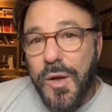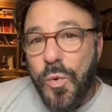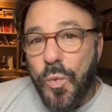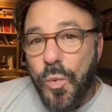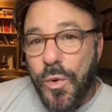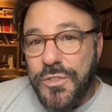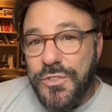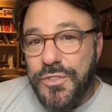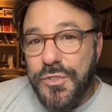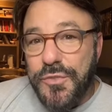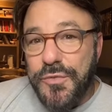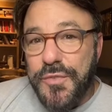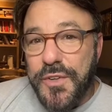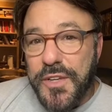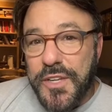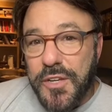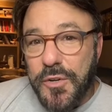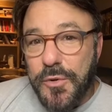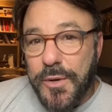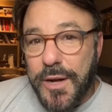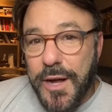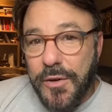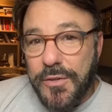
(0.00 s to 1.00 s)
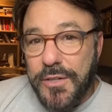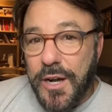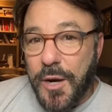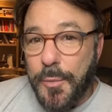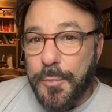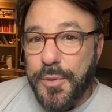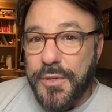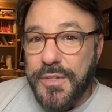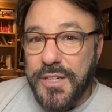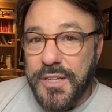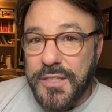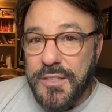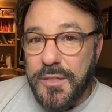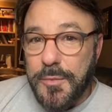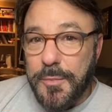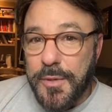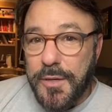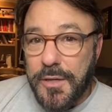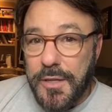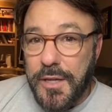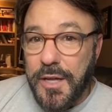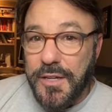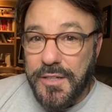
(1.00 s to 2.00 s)
Once you figure out how
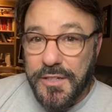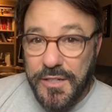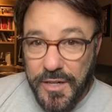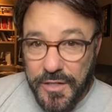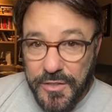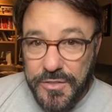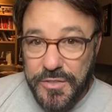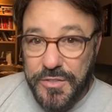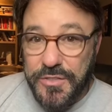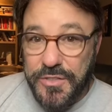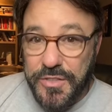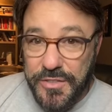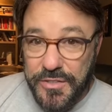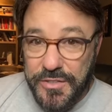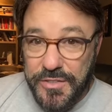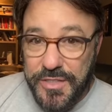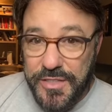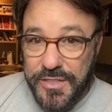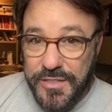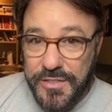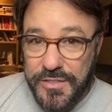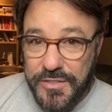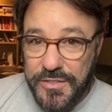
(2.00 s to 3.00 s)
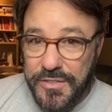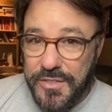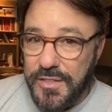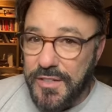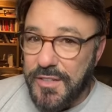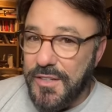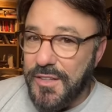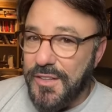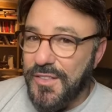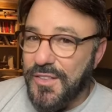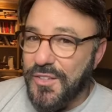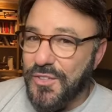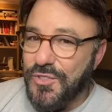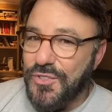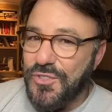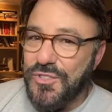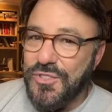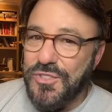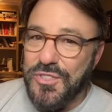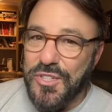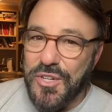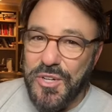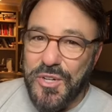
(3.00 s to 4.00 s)
predictable a narcissist is, they're
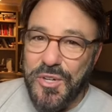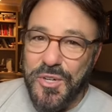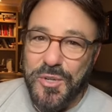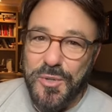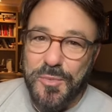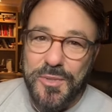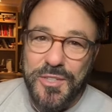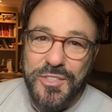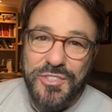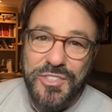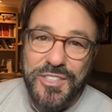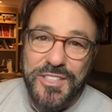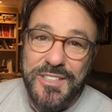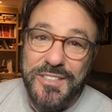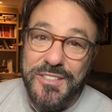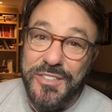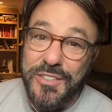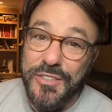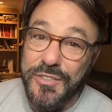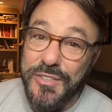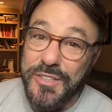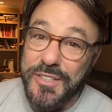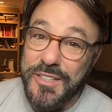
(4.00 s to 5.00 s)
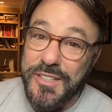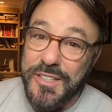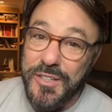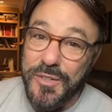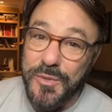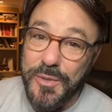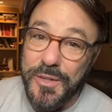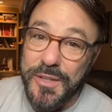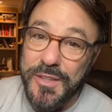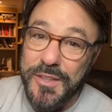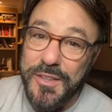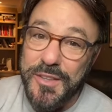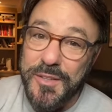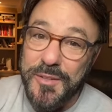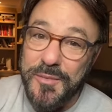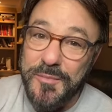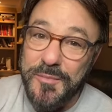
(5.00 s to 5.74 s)
so much easier to deal with.